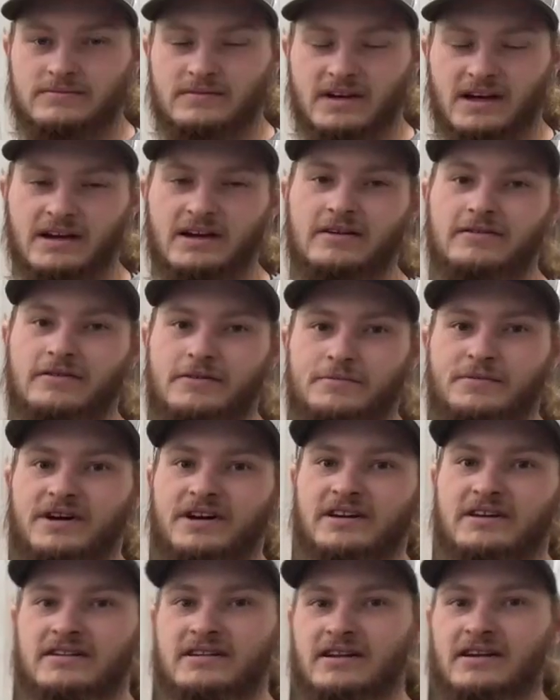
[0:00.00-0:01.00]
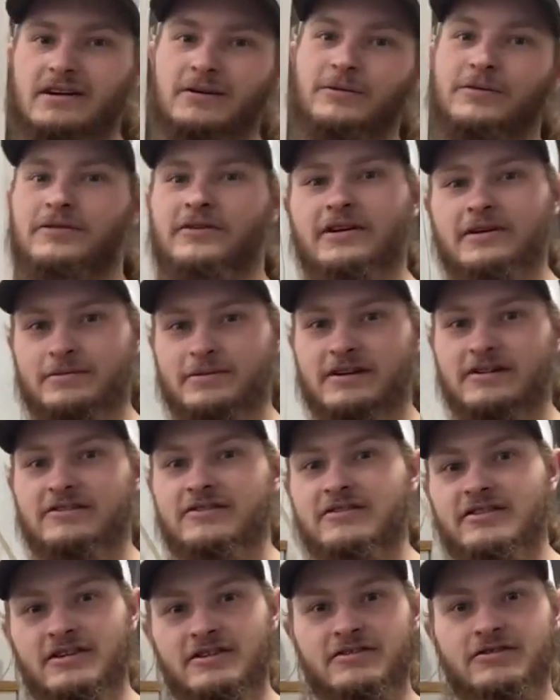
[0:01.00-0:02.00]
Hey everybody, Nick with Great Plains
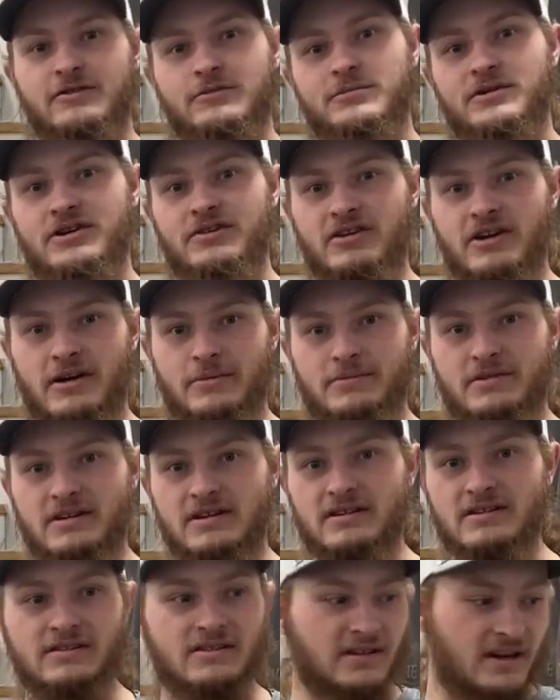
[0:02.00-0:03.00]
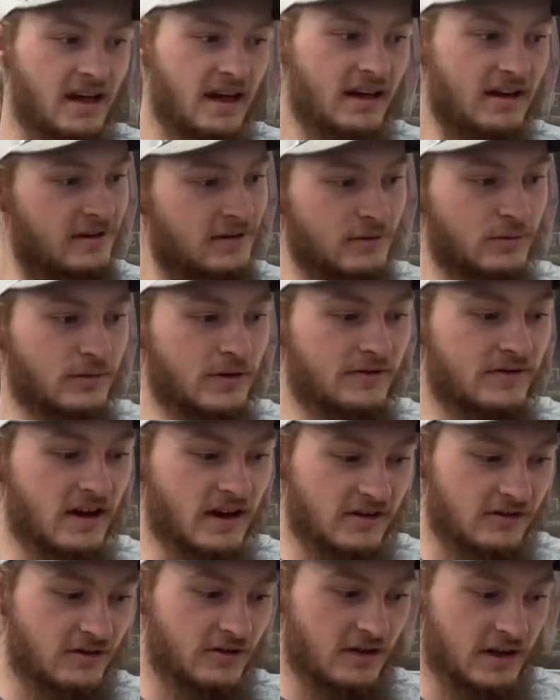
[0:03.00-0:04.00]
Traditional Bow Company. Today we've got
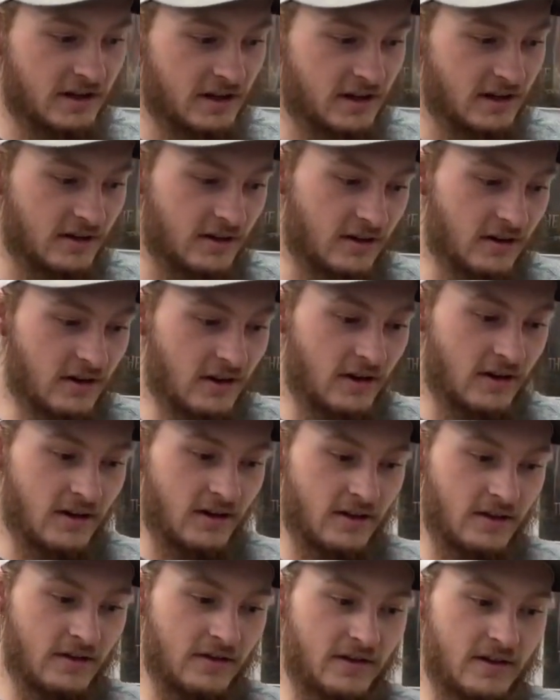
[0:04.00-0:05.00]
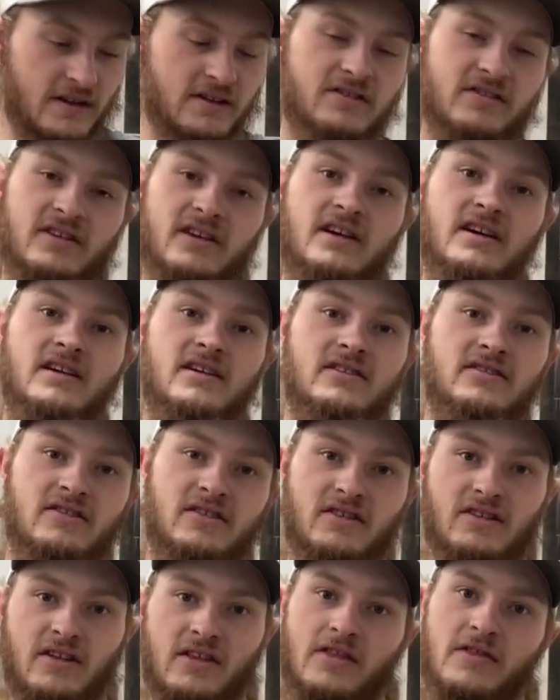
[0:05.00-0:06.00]
a treat here. This
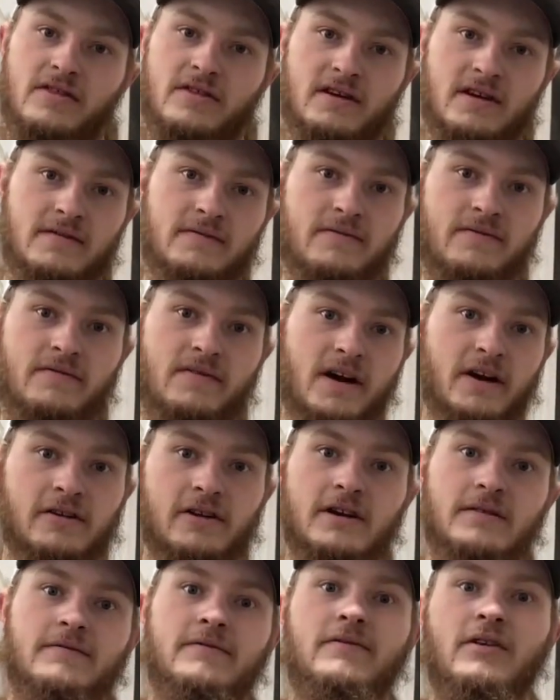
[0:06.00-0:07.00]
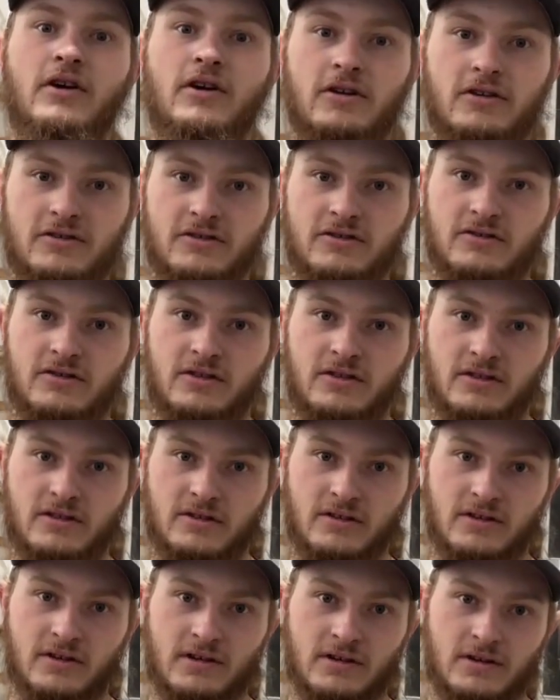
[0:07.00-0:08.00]
is the very first
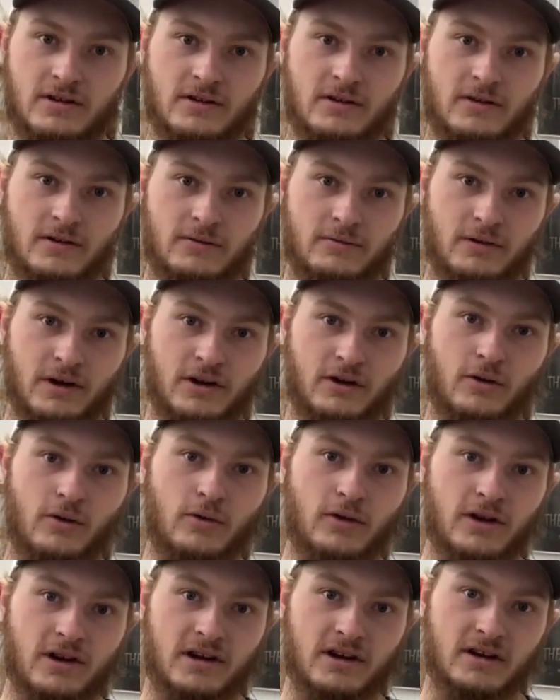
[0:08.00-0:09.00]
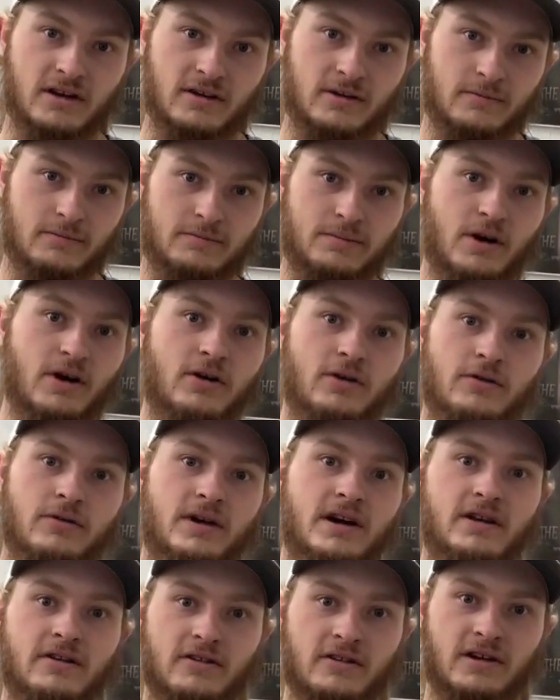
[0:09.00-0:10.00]
recorded bow
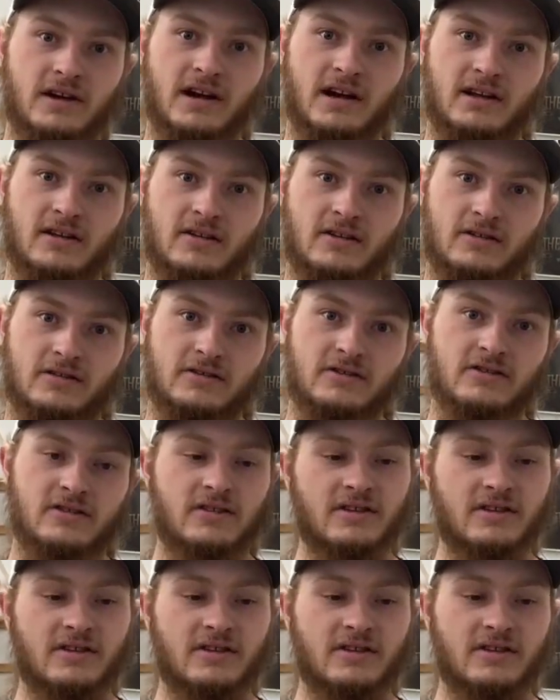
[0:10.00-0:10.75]
in our catalogs.